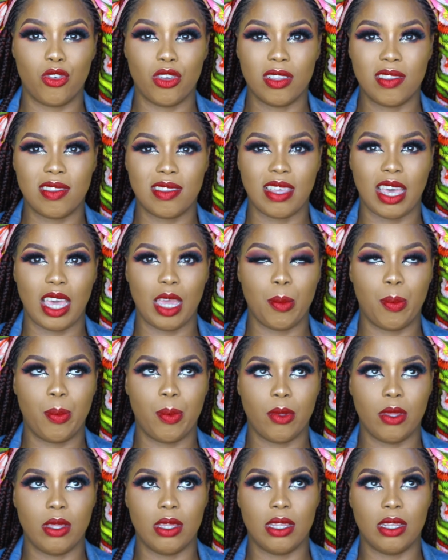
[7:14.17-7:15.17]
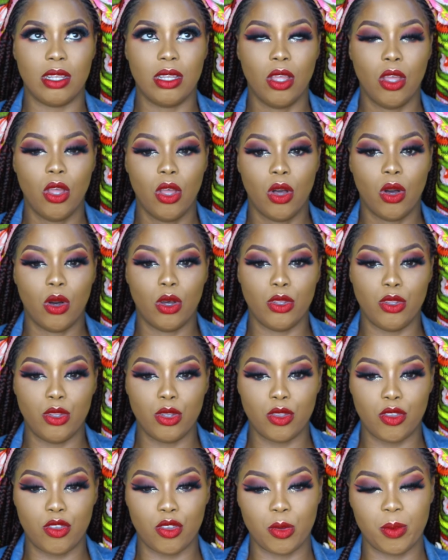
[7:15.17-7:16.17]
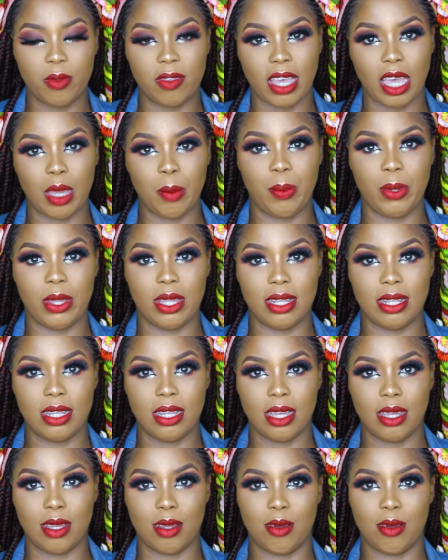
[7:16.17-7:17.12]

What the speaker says: Just type in on YouTube, type in